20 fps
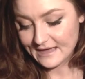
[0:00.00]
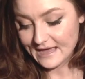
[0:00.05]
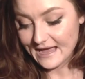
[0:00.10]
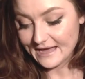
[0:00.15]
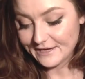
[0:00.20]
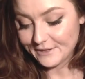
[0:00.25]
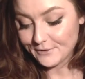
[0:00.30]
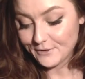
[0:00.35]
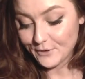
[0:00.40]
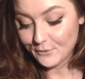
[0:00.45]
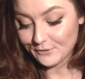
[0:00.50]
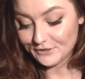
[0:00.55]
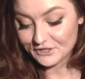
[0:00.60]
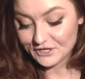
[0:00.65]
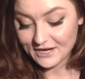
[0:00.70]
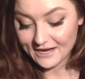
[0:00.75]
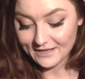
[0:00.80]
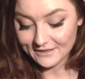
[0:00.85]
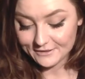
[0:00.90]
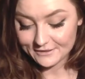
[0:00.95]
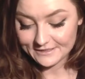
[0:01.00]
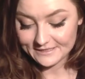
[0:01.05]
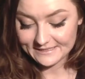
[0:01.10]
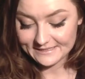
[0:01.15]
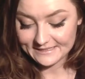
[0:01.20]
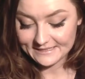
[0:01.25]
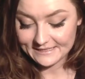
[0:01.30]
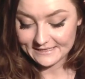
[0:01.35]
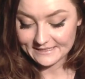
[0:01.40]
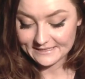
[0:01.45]
I don't know which color
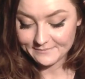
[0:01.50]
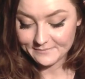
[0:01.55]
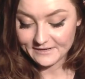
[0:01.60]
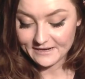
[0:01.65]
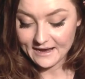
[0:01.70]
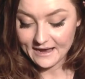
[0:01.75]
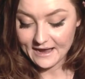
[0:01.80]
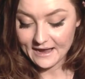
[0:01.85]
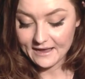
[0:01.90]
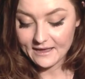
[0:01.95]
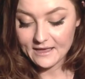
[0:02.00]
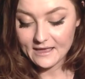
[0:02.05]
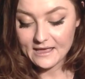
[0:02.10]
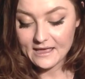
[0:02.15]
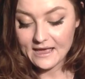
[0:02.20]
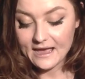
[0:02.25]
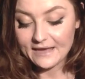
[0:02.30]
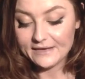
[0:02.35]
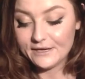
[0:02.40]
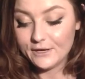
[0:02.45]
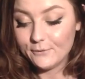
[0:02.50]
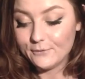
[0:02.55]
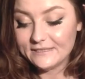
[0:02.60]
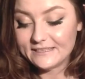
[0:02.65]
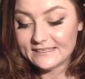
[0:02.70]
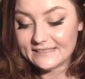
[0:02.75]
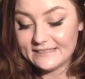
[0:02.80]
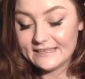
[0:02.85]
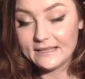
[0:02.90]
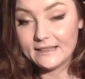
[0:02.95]
this is, but I know
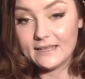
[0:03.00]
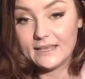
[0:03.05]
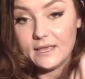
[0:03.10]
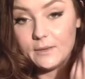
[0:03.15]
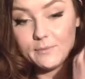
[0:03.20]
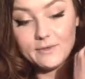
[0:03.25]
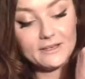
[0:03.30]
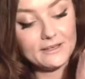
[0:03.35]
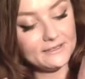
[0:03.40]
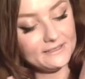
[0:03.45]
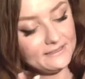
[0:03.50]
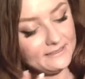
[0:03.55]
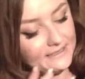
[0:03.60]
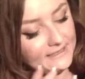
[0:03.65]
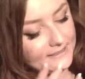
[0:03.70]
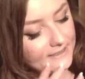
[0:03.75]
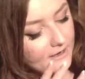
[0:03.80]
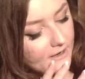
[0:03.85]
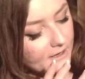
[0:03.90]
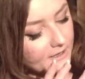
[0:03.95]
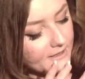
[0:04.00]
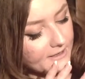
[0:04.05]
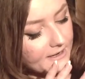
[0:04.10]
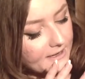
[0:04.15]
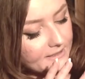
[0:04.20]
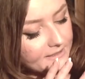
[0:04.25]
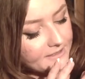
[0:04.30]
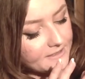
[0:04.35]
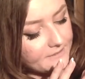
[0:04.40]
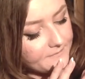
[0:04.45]
it's silly because these are
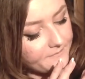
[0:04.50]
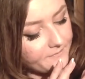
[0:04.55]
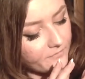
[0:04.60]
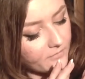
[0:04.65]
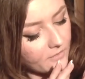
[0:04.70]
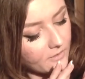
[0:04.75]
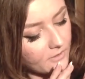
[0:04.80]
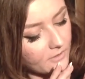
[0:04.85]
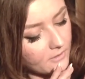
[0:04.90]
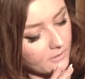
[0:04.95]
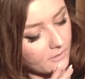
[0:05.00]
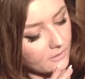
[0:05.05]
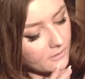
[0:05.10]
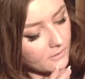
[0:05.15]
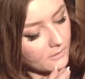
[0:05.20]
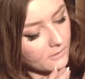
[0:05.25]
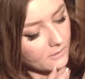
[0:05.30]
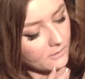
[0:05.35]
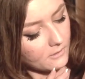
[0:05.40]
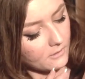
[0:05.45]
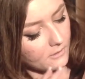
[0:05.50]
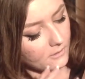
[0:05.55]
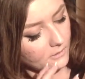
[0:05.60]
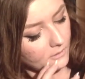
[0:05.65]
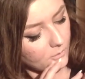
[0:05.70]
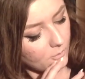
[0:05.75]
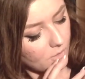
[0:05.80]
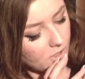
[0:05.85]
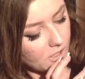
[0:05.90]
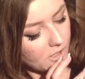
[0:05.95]
not,
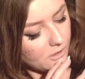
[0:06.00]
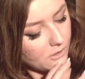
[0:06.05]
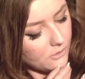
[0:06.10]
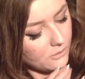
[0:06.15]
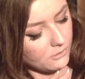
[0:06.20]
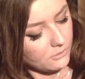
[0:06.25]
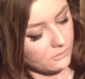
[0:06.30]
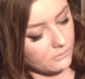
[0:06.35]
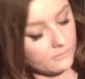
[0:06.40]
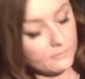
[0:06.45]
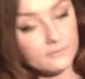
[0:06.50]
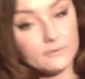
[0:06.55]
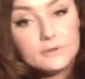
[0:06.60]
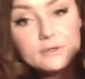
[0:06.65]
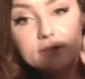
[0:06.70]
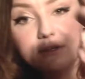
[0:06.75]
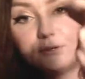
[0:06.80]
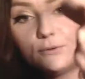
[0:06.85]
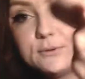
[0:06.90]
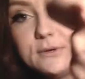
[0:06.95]
wow, it's